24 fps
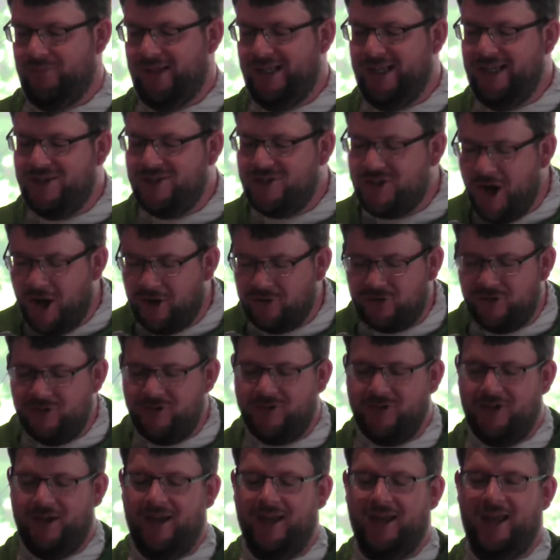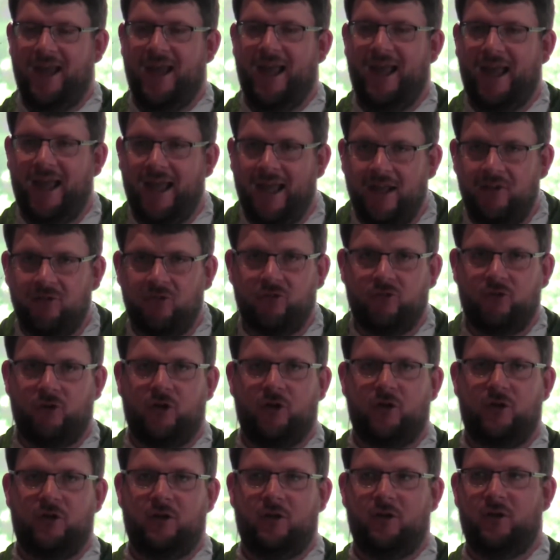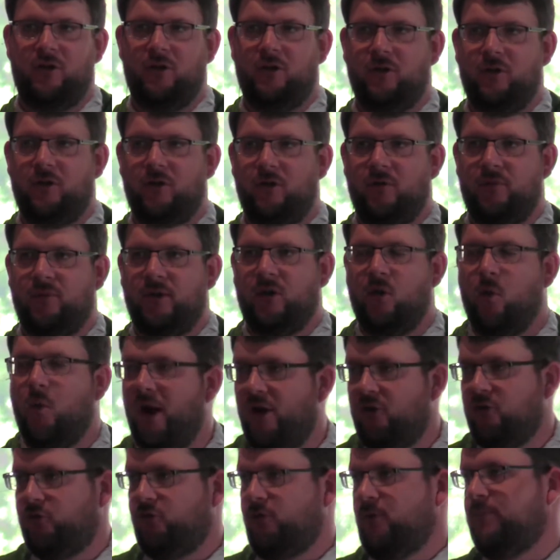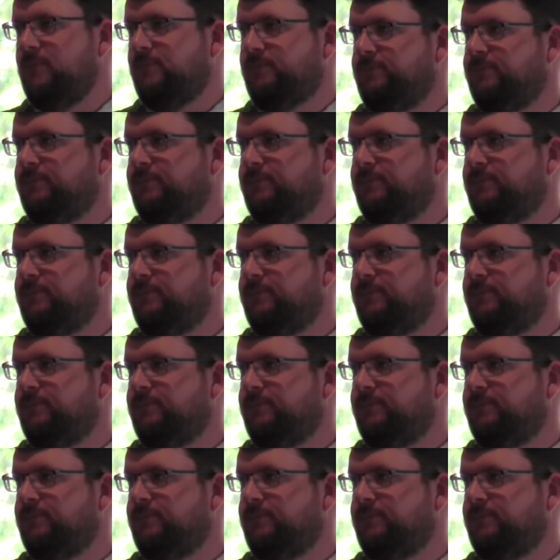He doesn't answer the question.